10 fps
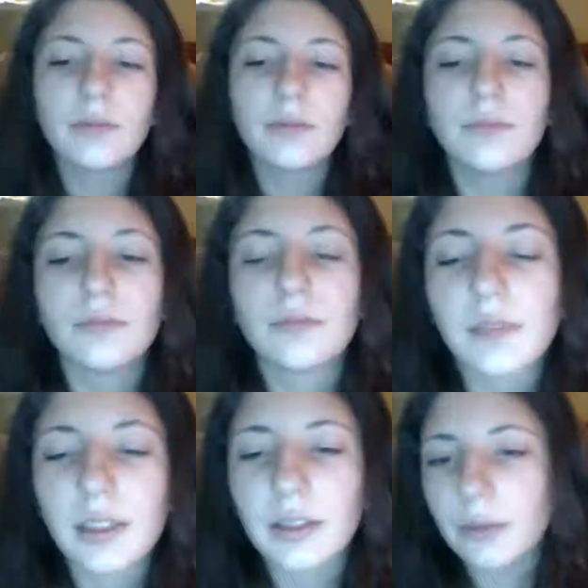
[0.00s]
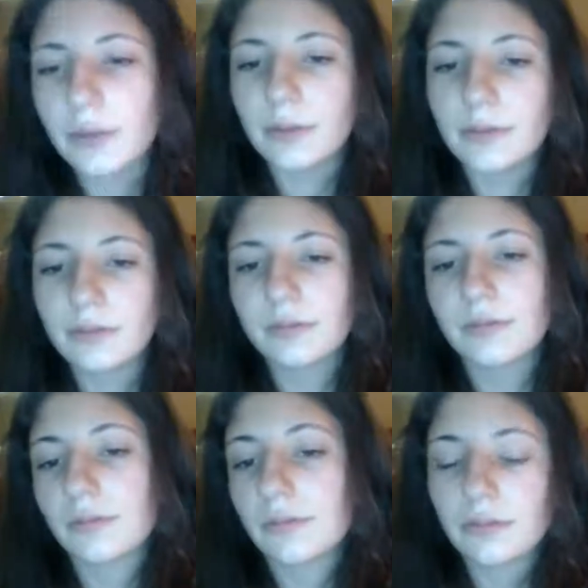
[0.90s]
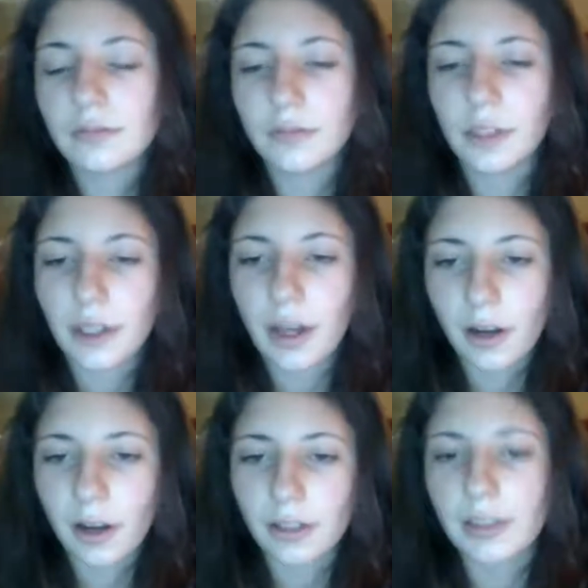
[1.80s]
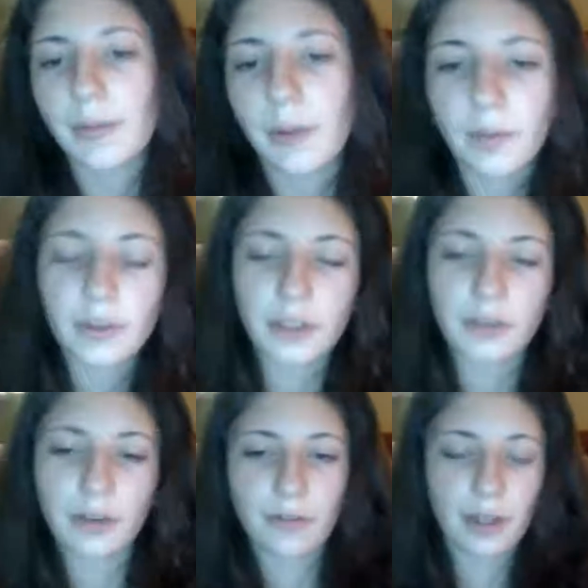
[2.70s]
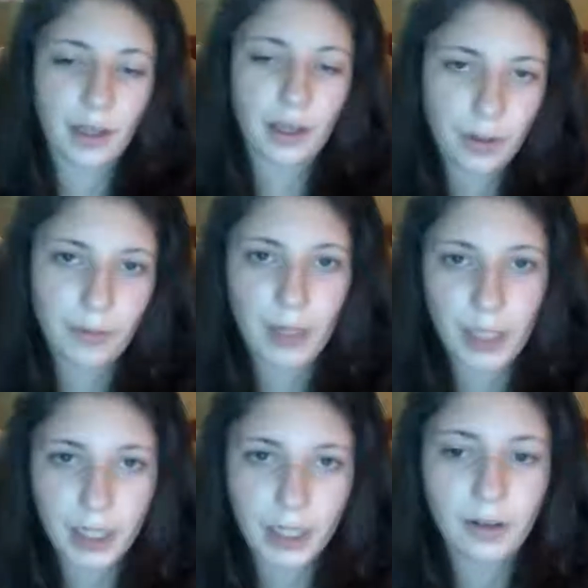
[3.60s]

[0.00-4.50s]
to learn how to understand problems, you have to like reread it a lot.